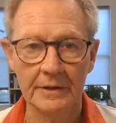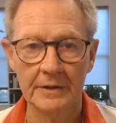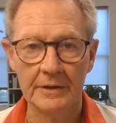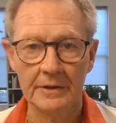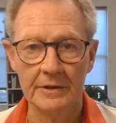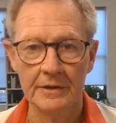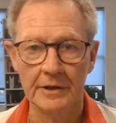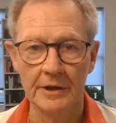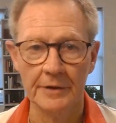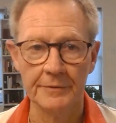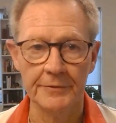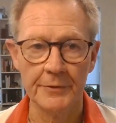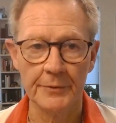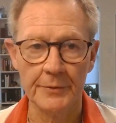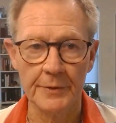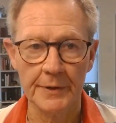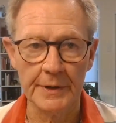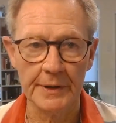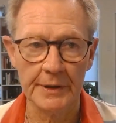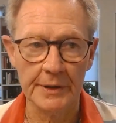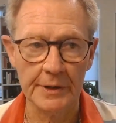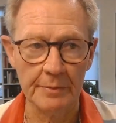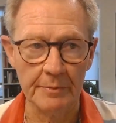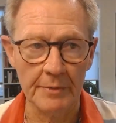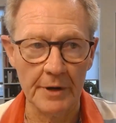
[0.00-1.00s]
If you're
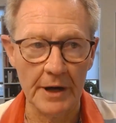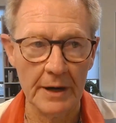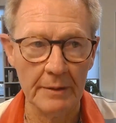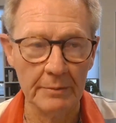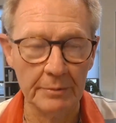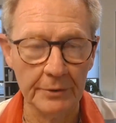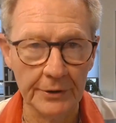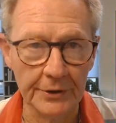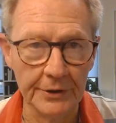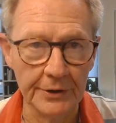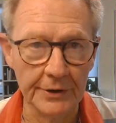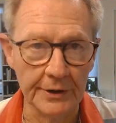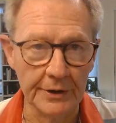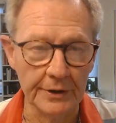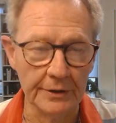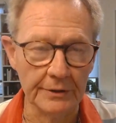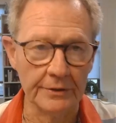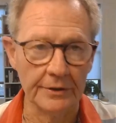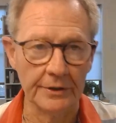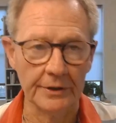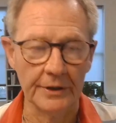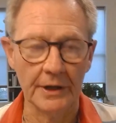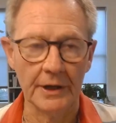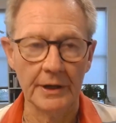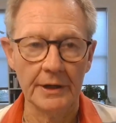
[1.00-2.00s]
reading the Bible in here
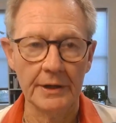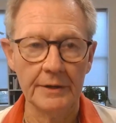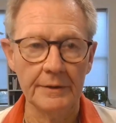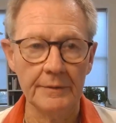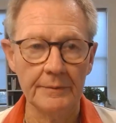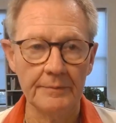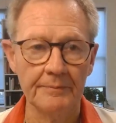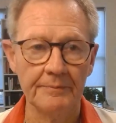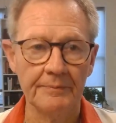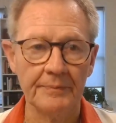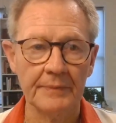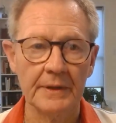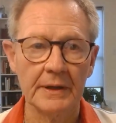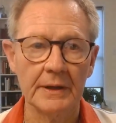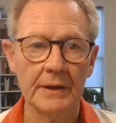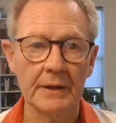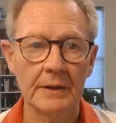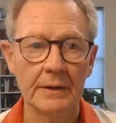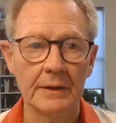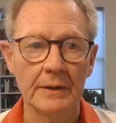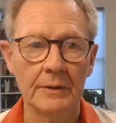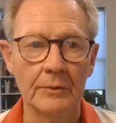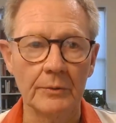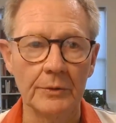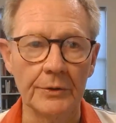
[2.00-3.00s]
today,
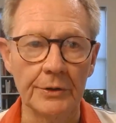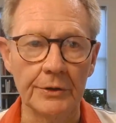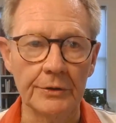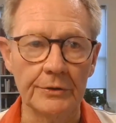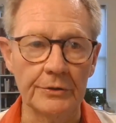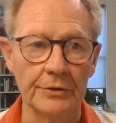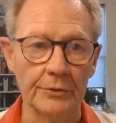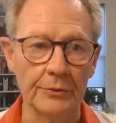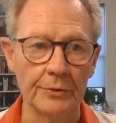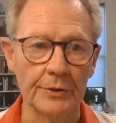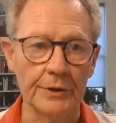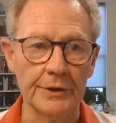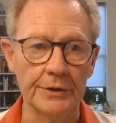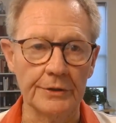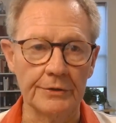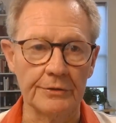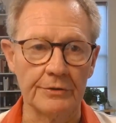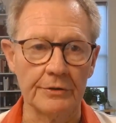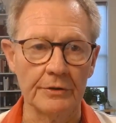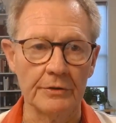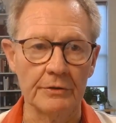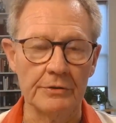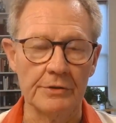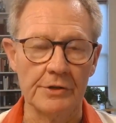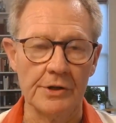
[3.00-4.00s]
we need to read
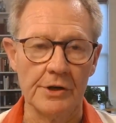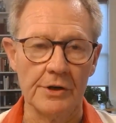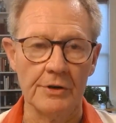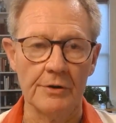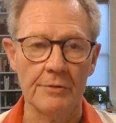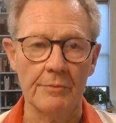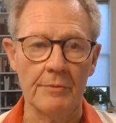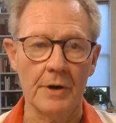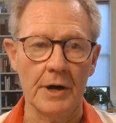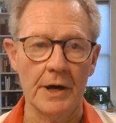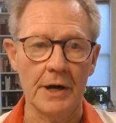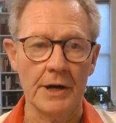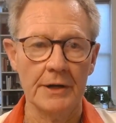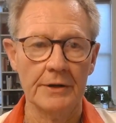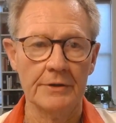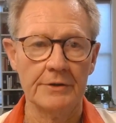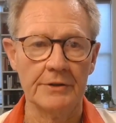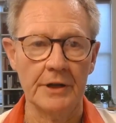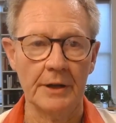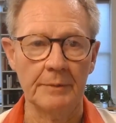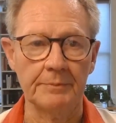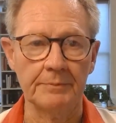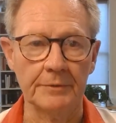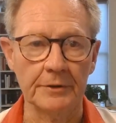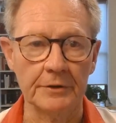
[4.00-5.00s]
through Jeremiah
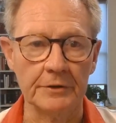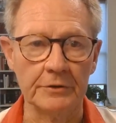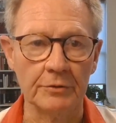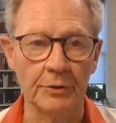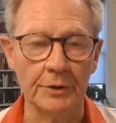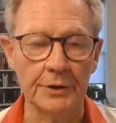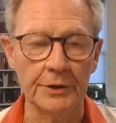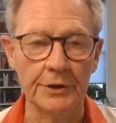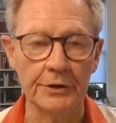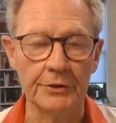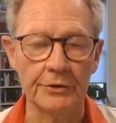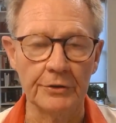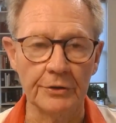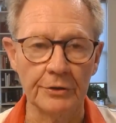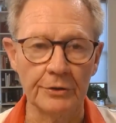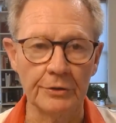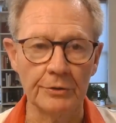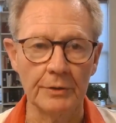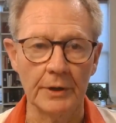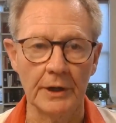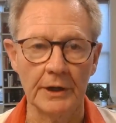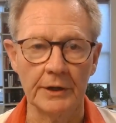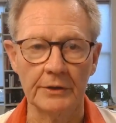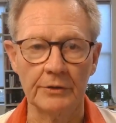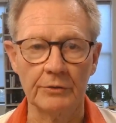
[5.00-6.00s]
chapters
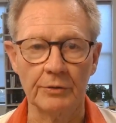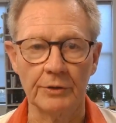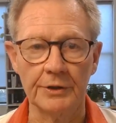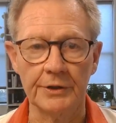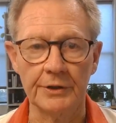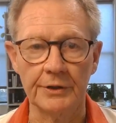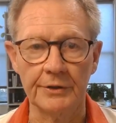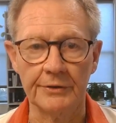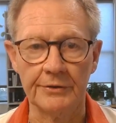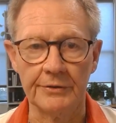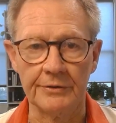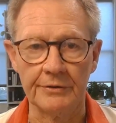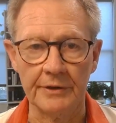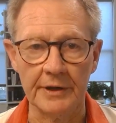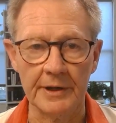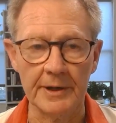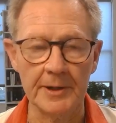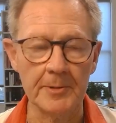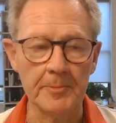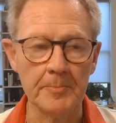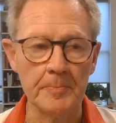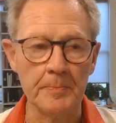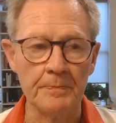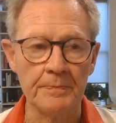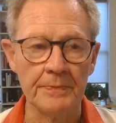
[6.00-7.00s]
22 and
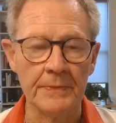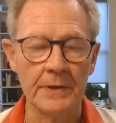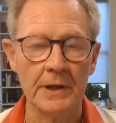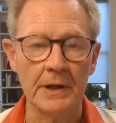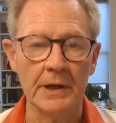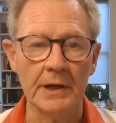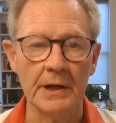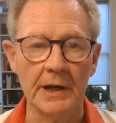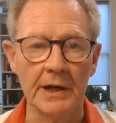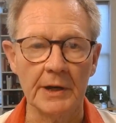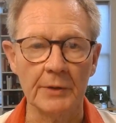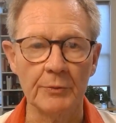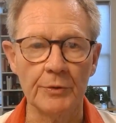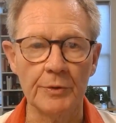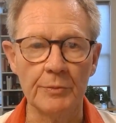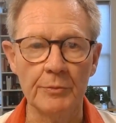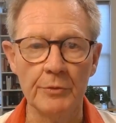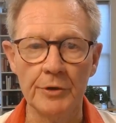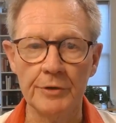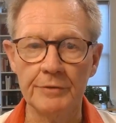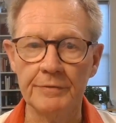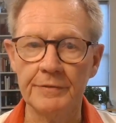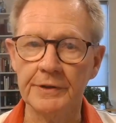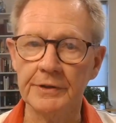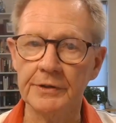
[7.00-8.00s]
23, and we
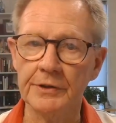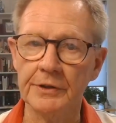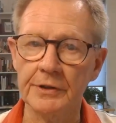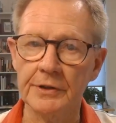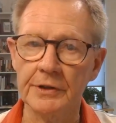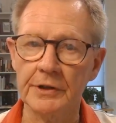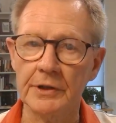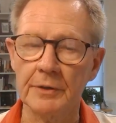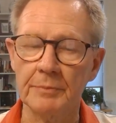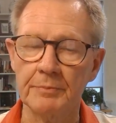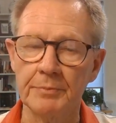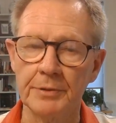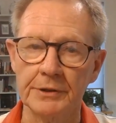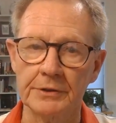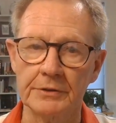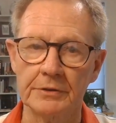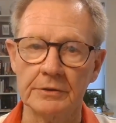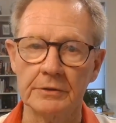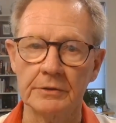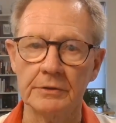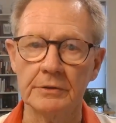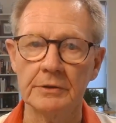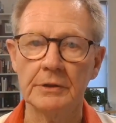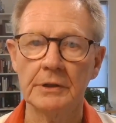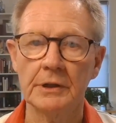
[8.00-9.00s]
move into the
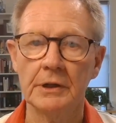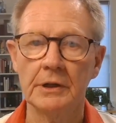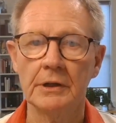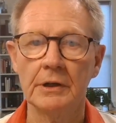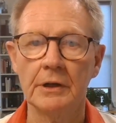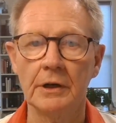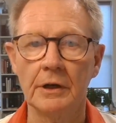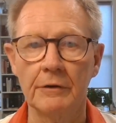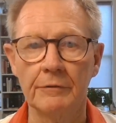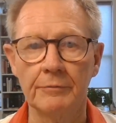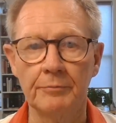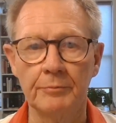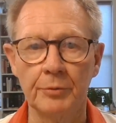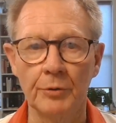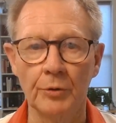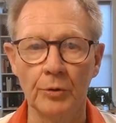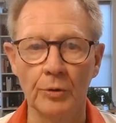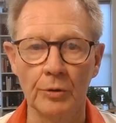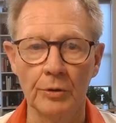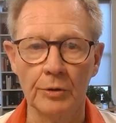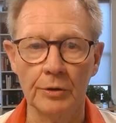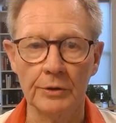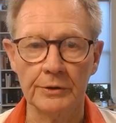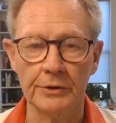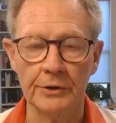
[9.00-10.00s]
epistle of
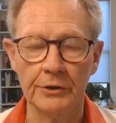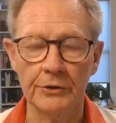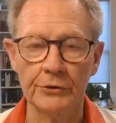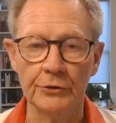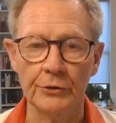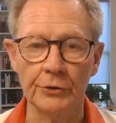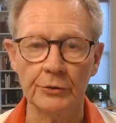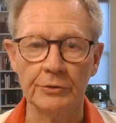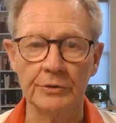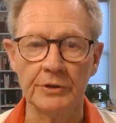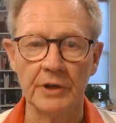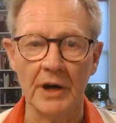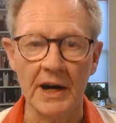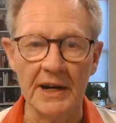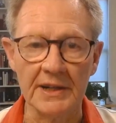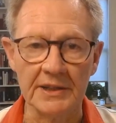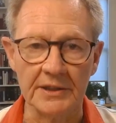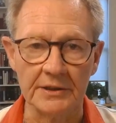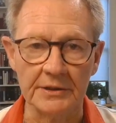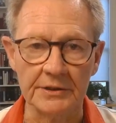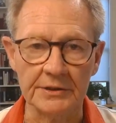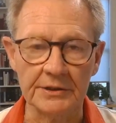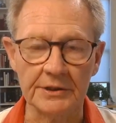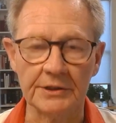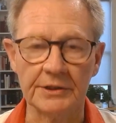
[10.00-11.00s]
Paul to
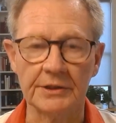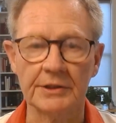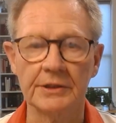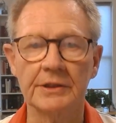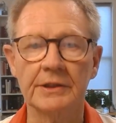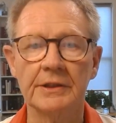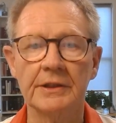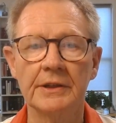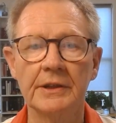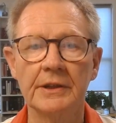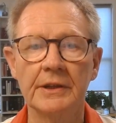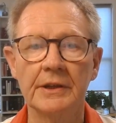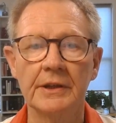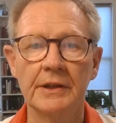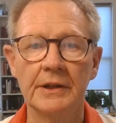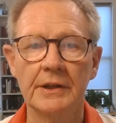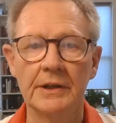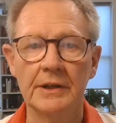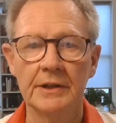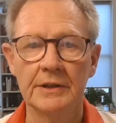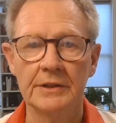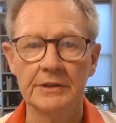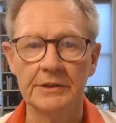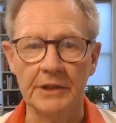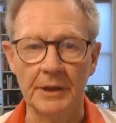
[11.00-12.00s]
Titus,
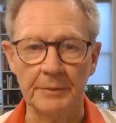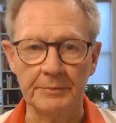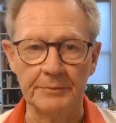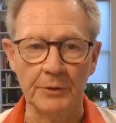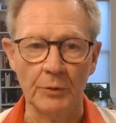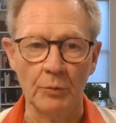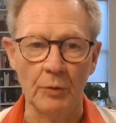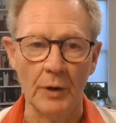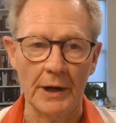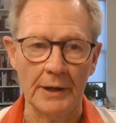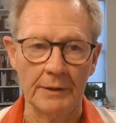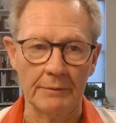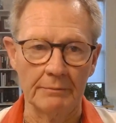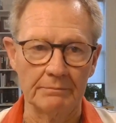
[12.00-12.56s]
chapter 1.